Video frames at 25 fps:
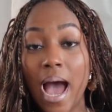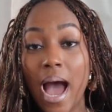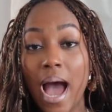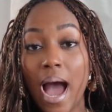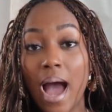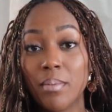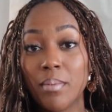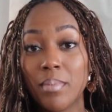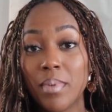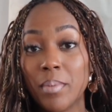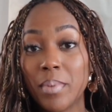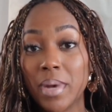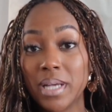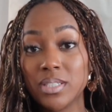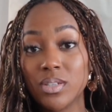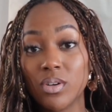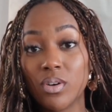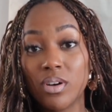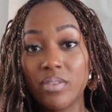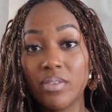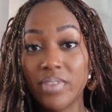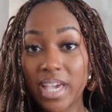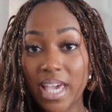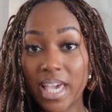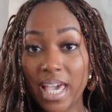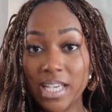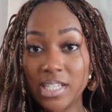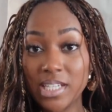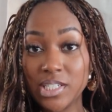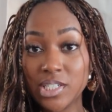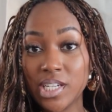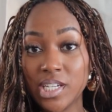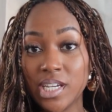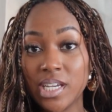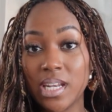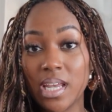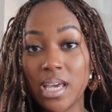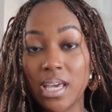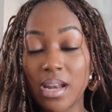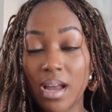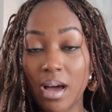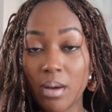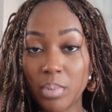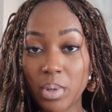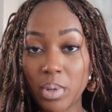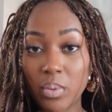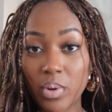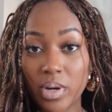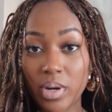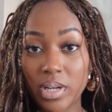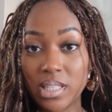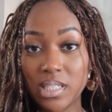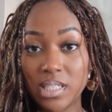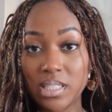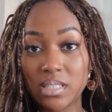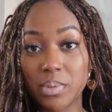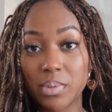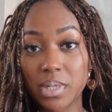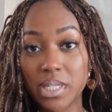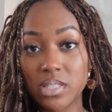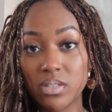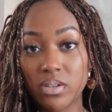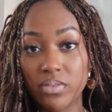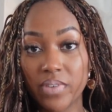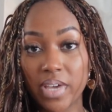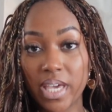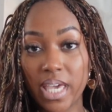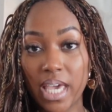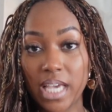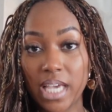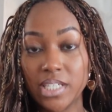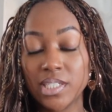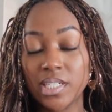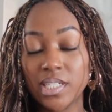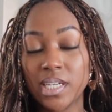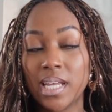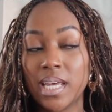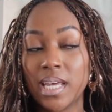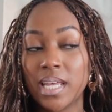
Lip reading: I'm about to go on vacation and I'll be wearing these braids on vacation,